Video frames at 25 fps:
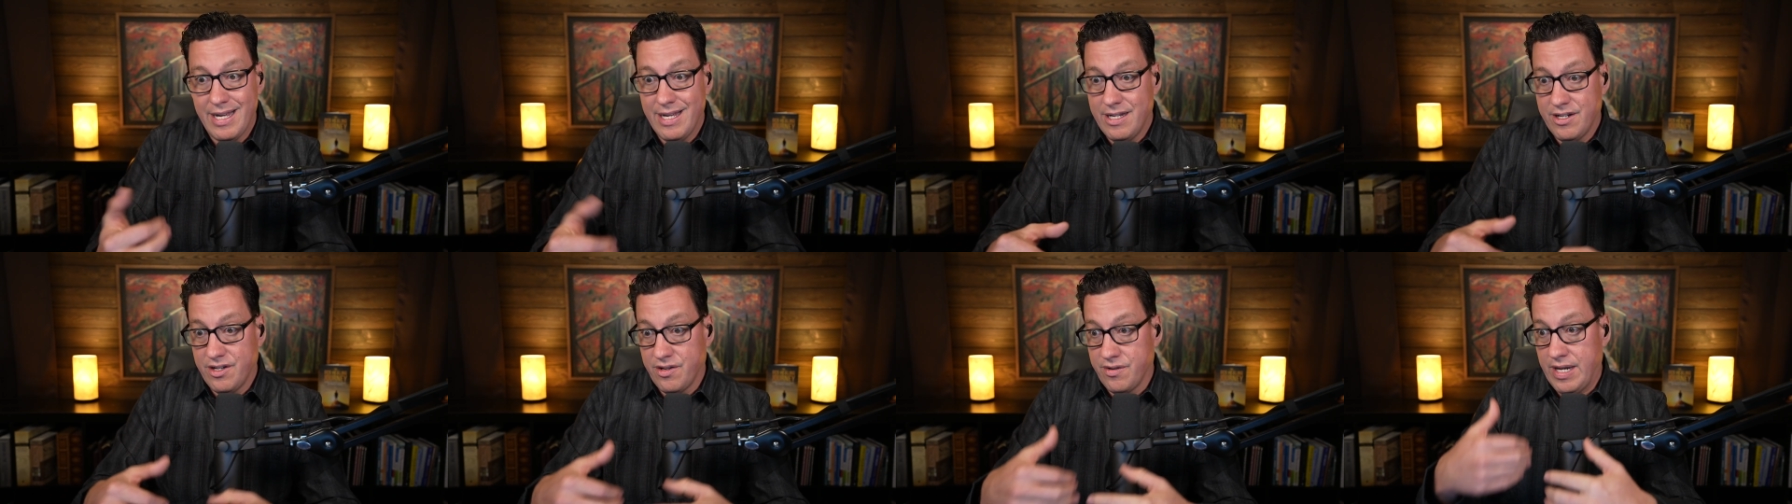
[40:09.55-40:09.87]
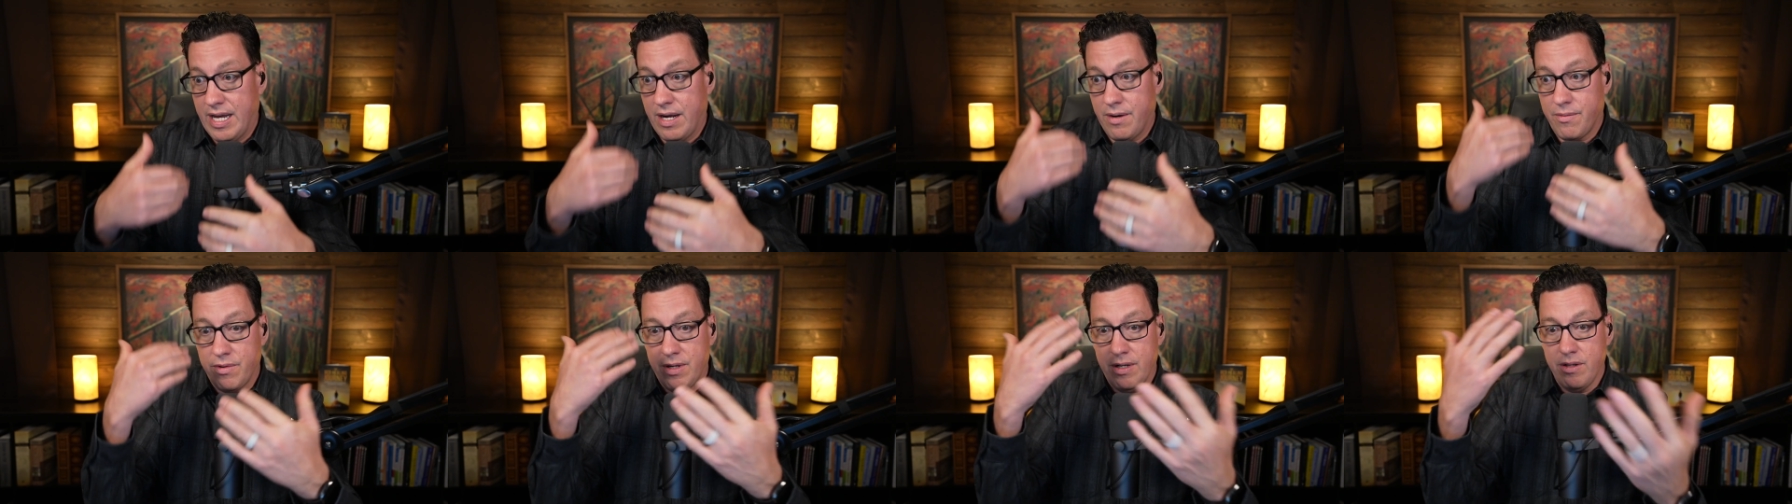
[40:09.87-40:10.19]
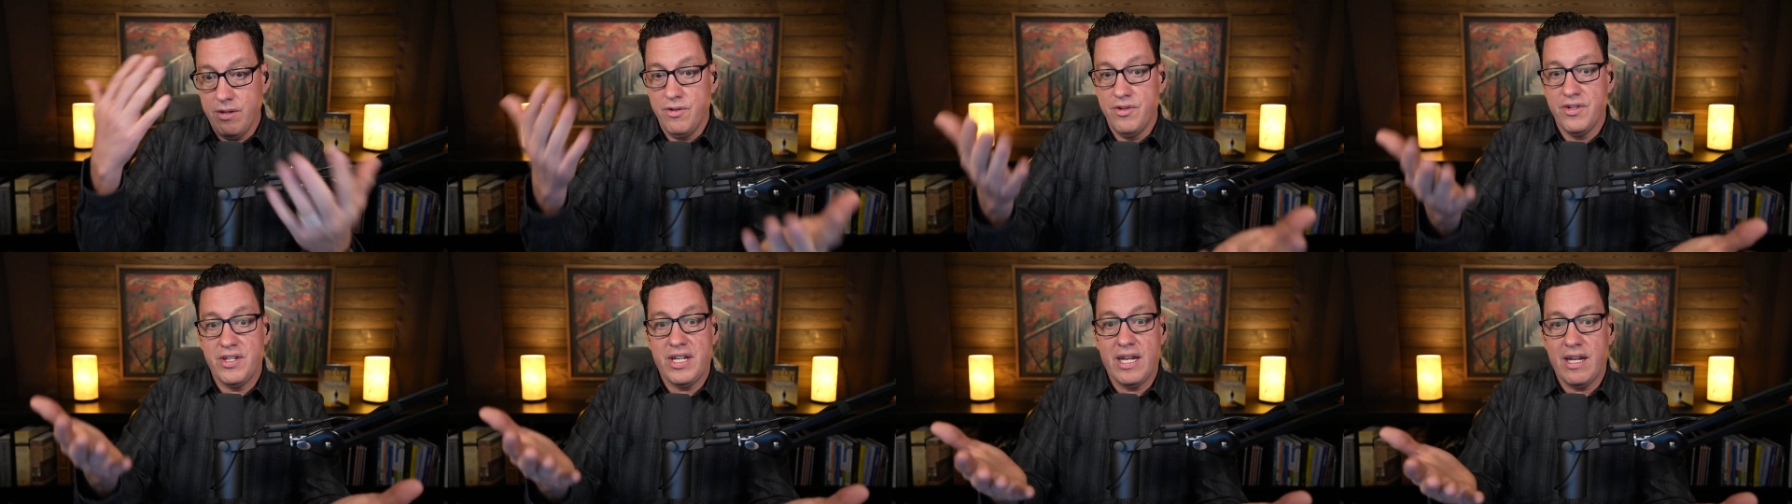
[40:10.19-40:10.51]
So now we're
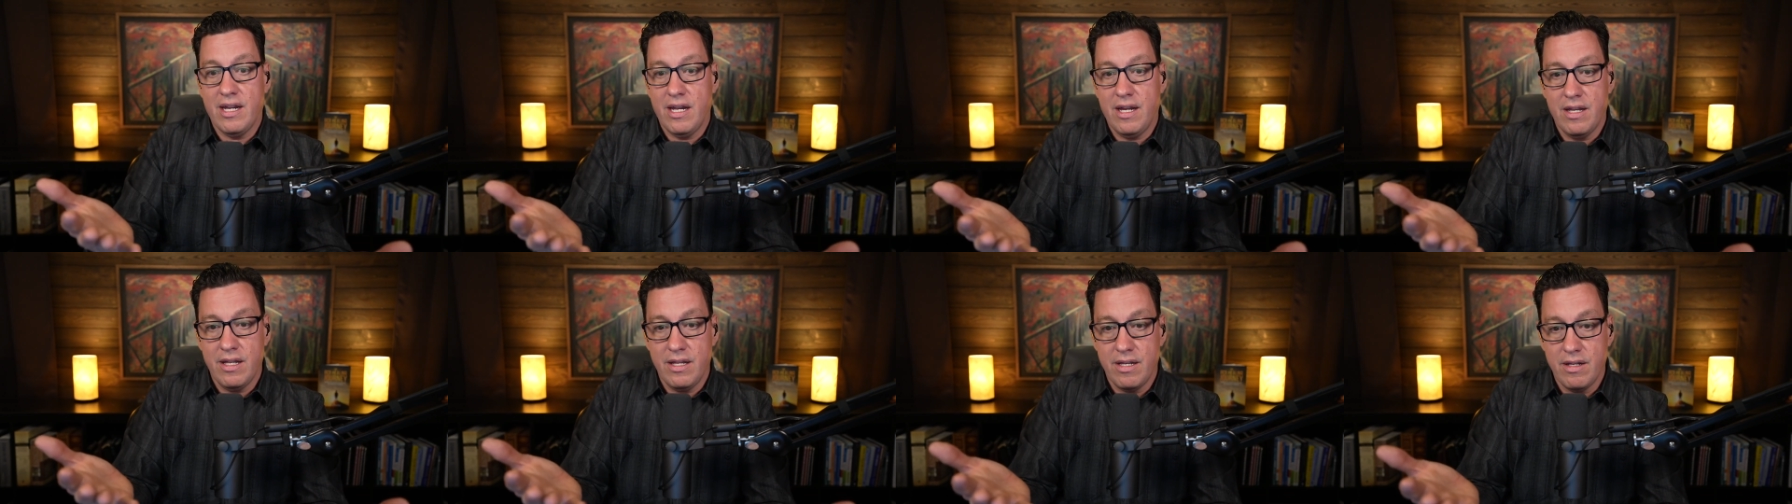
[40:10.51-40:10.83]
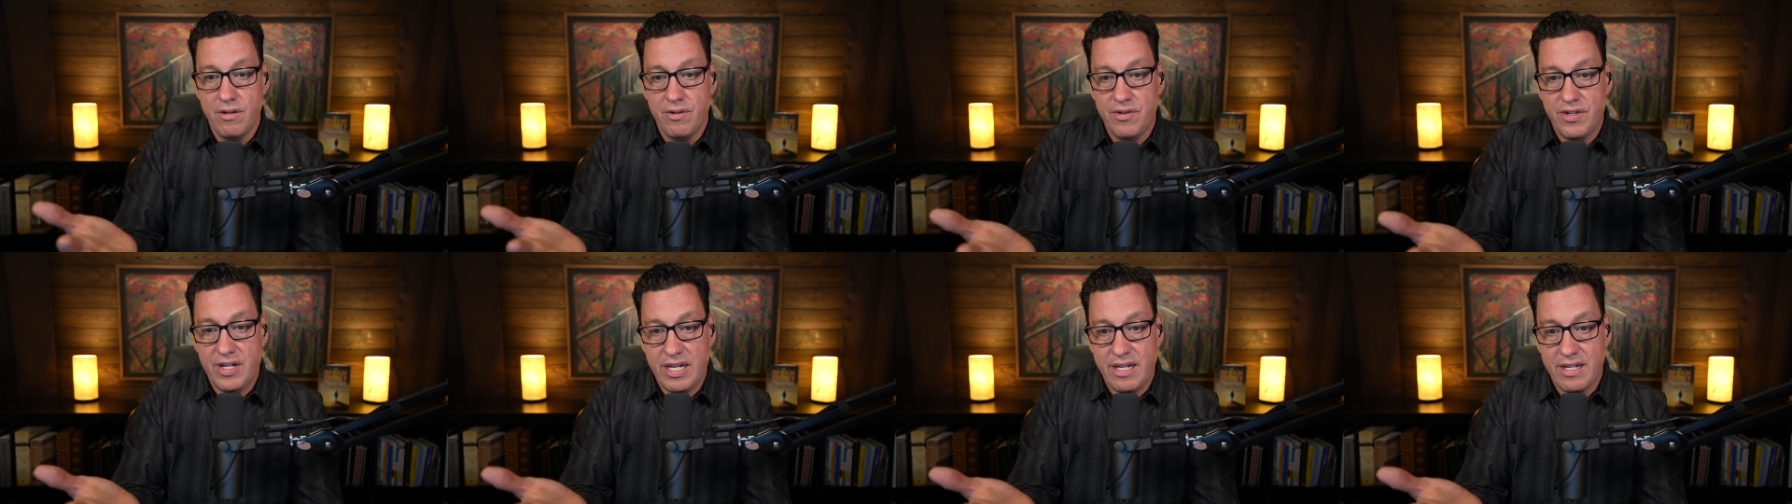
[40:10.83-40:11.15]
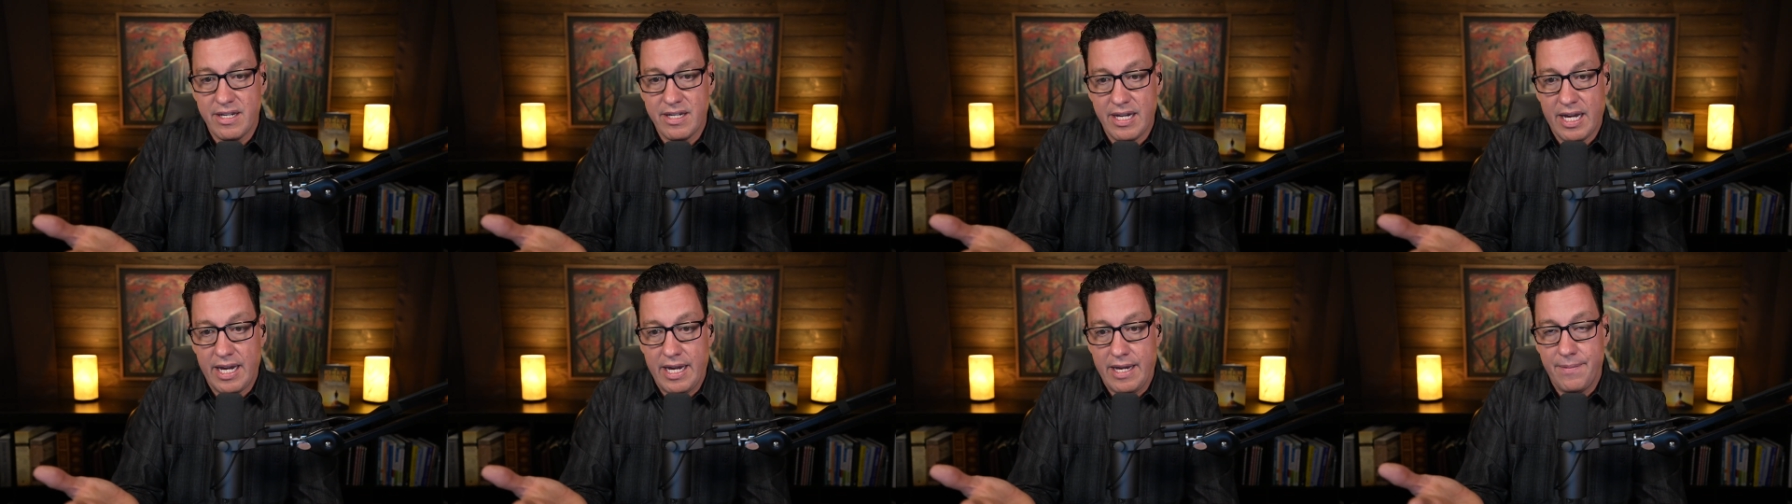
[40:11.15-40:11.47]
losing losing
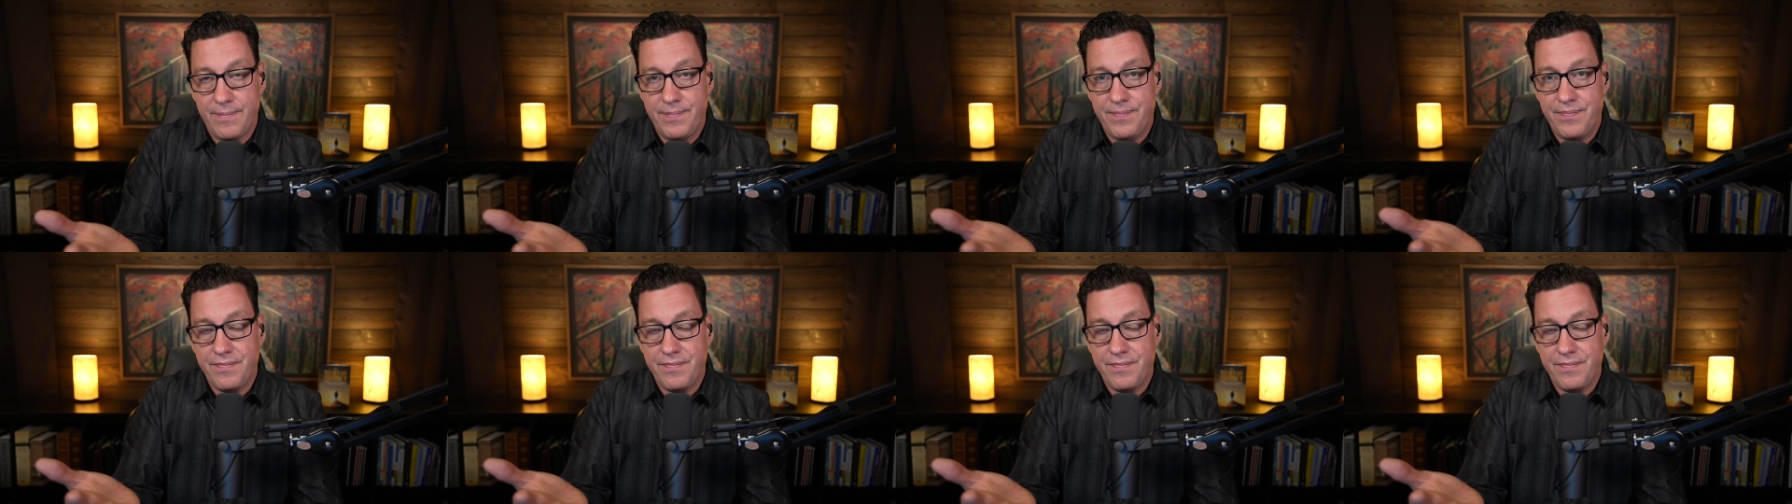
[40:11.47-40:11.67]
sight.